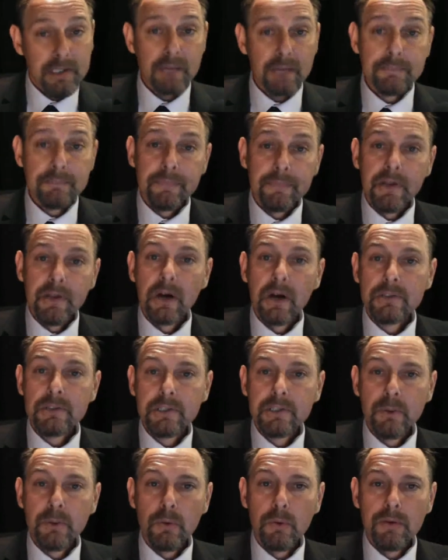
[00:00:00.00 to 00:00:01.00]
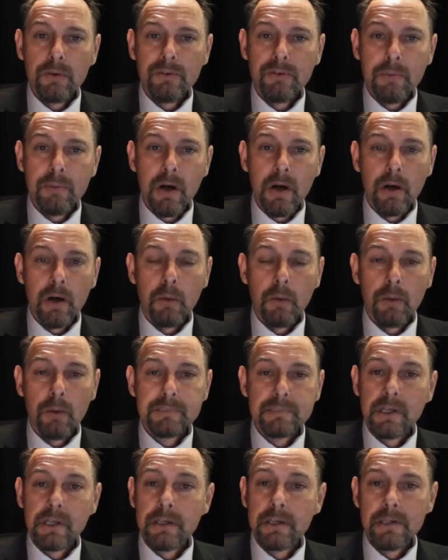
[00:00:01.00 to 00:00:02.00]
First up, the hot story from our
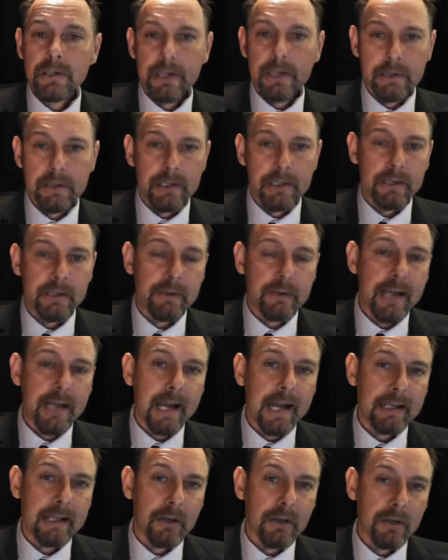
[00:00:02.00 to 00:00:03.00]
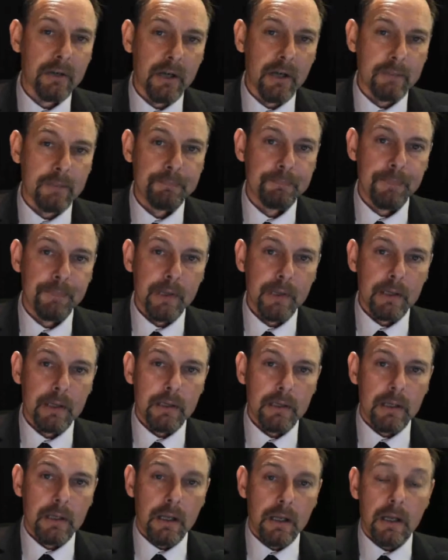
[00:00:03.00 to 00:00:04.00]
website, theunituk.com.
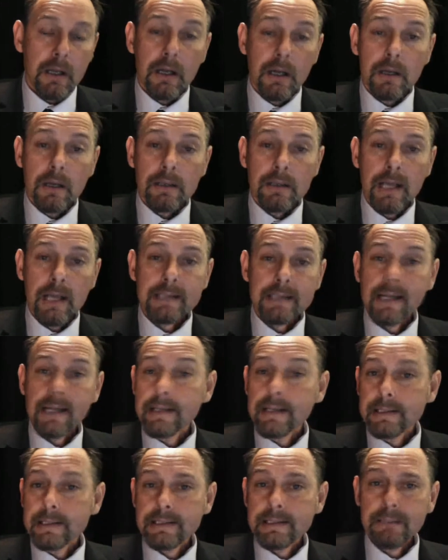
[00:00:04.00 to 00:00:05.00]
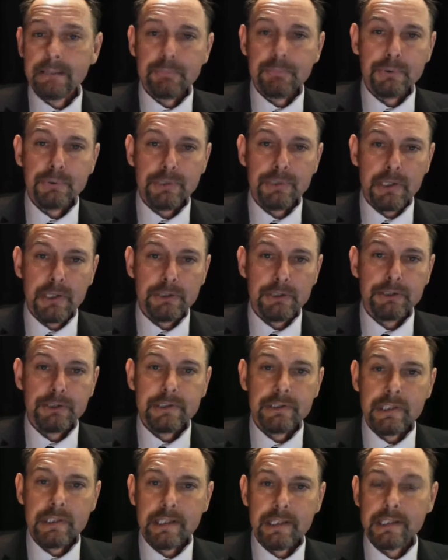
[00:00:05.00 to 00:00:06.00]
There's a simple
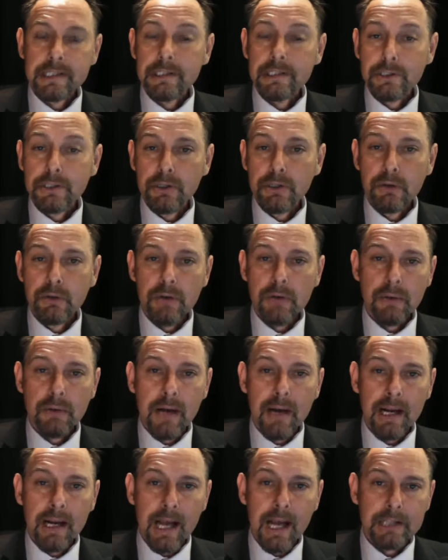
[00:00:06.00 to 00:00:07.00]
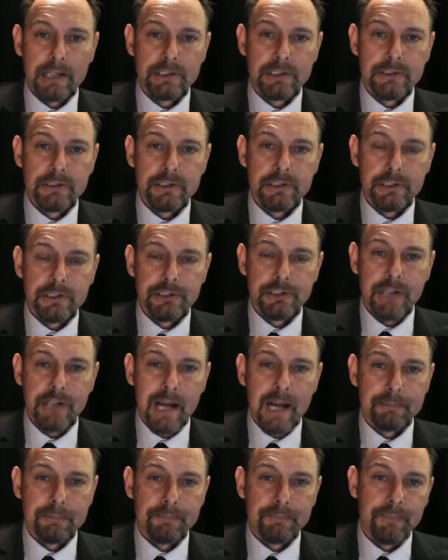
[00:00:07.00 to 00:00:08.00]
solution to this Euro elections
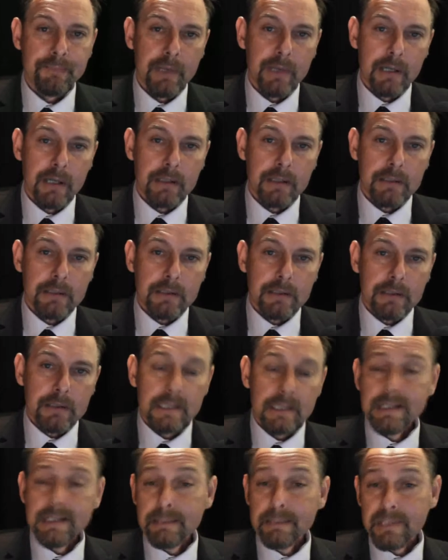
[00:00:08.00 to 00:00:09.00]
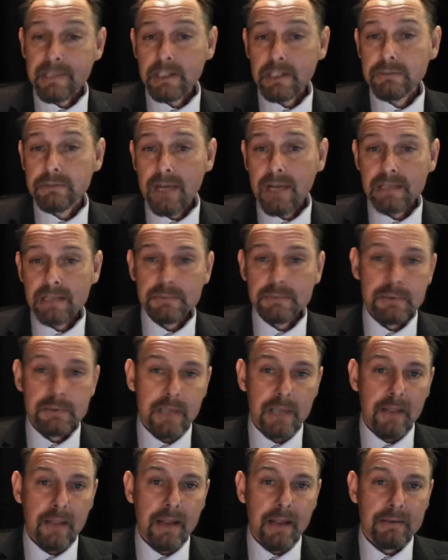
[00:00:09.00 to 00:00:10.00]
sham. It seems incredible
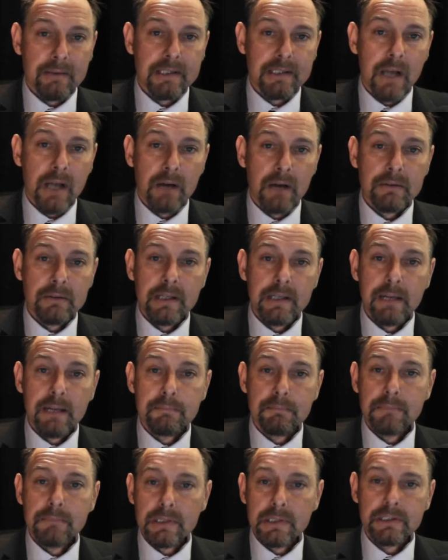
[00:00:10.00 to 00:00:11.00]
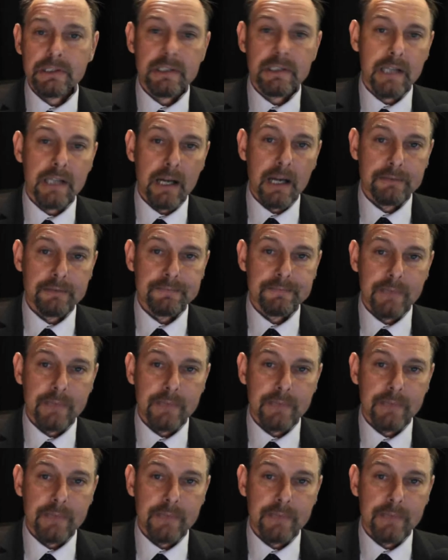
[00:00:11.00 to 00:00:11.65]
that there is only a month to go,